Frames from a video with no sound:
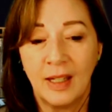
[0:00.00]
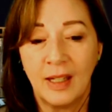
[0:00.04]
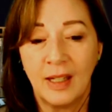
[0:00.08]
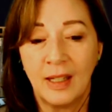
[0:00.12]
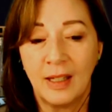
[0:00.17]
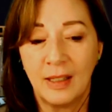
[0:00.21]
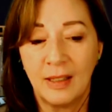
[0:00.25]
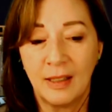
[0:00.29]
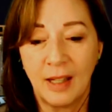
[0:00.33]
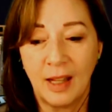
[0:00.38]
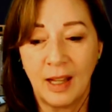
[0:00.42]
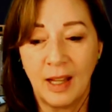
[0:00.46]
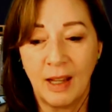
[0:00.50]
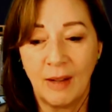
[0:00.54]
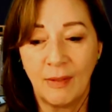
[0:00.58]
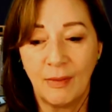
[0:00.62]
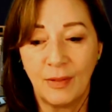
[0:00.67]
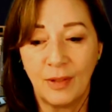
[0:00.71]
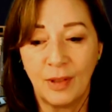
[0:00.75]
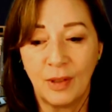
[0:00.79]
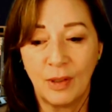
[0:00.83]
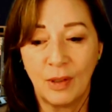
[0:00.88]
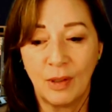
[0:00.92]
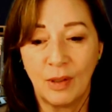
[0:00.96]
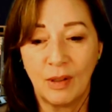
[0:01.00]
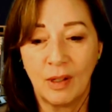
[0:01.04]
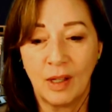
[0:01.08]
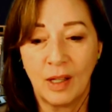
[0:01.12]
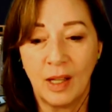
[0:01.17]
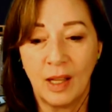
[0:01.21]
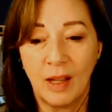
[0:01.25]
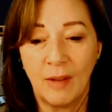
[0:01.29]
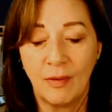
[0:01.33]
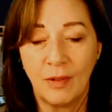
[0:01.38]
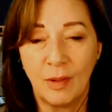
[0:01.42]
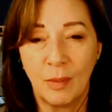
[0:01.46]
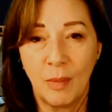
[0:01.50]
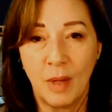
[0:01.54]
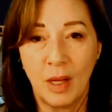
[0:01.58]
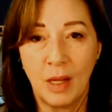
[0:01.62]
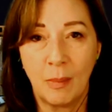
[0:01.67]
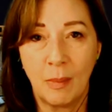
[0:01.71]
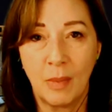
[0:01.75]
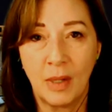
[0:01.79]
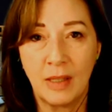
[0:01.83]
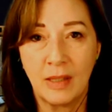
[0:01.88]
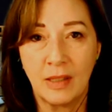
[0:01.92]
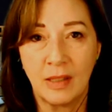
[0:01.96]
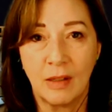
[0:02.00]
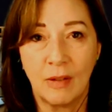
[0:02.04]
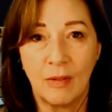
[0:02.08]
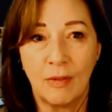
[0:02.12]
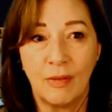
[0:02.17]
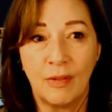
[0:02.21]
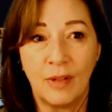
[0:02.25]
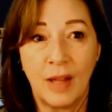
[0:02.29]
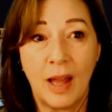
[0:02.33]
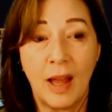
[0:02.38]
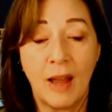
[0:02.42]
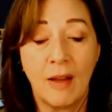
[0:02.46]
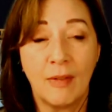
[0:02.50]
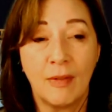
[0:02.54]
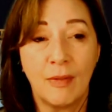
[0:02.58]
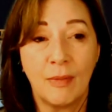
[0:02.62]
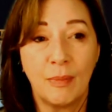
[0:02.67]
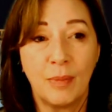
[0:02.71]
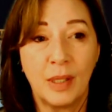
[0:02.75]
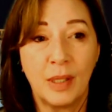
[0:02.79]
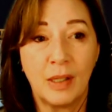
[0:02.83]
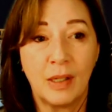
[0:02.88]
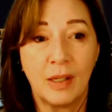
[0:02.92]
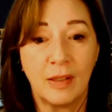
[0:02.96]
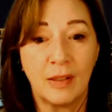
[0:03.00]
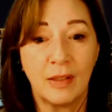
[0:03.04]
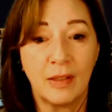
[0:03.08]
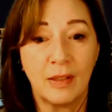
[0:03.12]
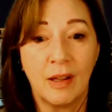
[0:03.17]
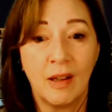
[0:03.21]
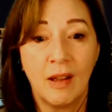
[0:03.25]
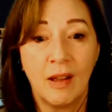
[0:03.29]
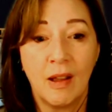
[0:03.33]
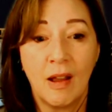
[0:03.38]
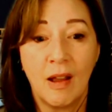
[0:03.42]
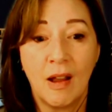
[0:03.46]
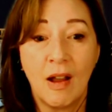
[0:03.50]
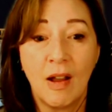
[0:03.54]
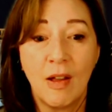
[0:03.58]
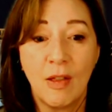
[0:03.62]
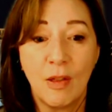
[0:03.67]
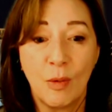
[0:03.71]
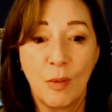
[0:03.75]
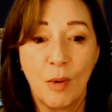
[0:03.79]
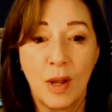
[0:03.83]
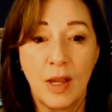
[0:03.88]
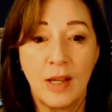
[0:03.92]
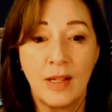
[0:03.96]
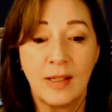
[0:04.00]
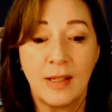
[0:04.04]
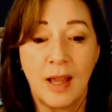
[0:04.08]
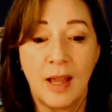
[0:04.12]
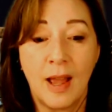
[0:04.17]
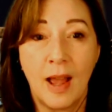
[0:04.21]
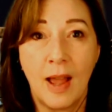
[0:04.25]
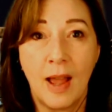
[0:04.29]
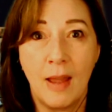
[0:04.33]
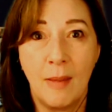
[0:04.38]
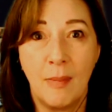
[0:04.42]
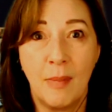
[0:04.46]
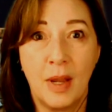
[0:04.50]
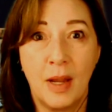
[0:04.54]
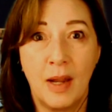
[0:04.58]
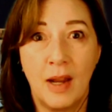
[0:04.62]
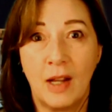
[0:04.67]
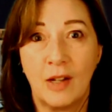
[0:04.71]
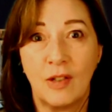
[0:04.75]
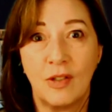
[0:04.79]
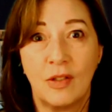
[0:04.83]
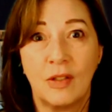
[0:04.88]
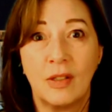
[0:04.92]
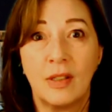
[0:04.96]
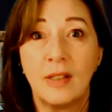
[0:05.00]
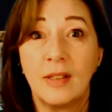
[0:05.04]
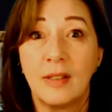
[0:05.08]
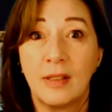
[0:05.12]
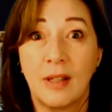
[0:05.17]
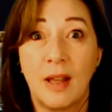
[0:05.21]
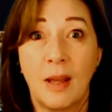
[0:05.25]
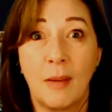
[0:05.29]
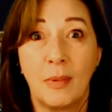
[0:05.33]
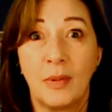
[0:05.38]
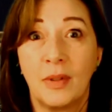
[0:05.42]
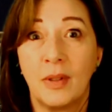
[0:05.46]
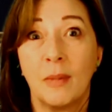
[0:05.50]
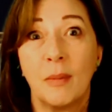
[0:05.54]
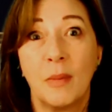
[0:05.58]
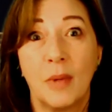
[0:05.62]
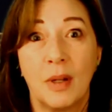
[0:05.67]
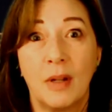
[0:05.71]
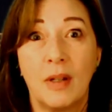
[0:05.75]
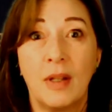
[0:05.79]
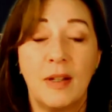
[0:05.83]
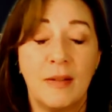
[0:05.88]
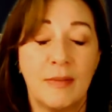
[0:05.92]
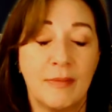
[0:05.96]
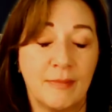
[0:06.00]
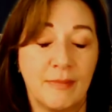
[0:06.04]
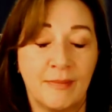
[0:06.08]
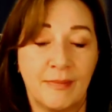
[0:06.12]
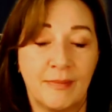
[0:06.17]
is I have to, I have to make myself laugh, because otherwise I might actually slap somebody.